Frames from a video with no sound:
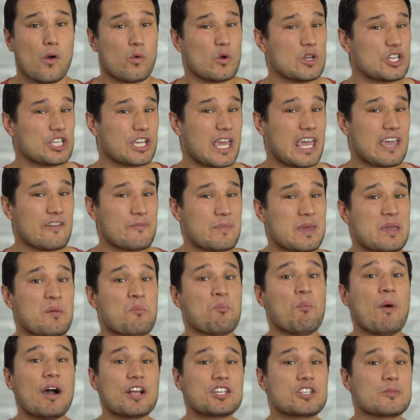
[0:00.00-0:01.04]
which gave me
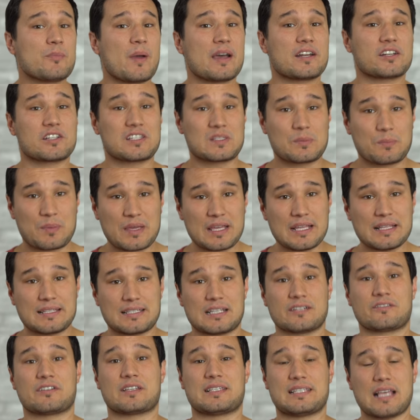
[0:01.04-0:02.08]
much better speeds
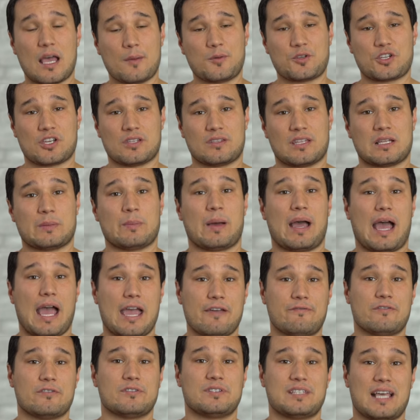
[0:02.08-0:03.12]
and reception than
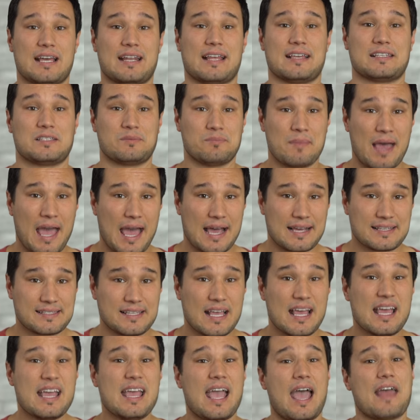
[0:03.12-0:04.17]
my iPhone 10s Max,
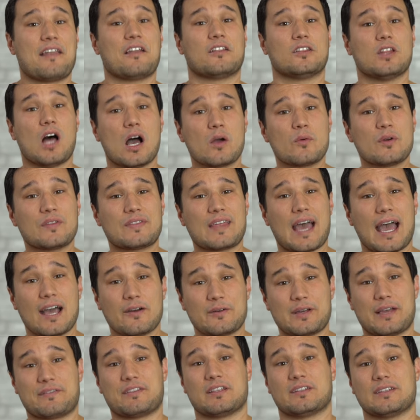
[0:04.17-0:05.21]
and along with that
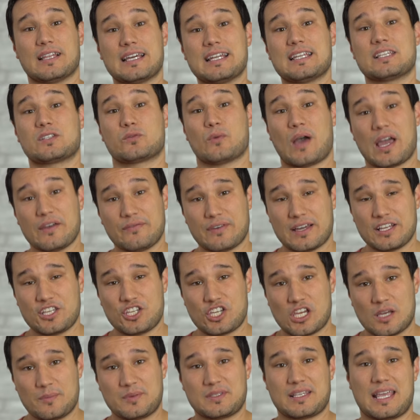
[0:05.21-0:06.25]
we have the latest Wi-Fi
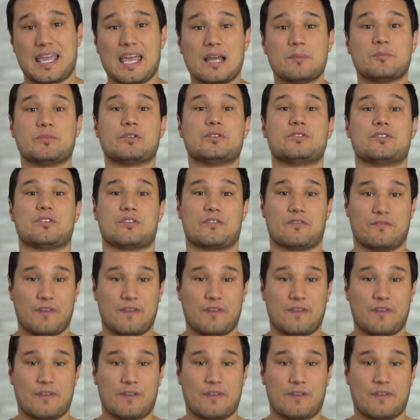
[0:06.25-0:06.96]
chips and Bluetooth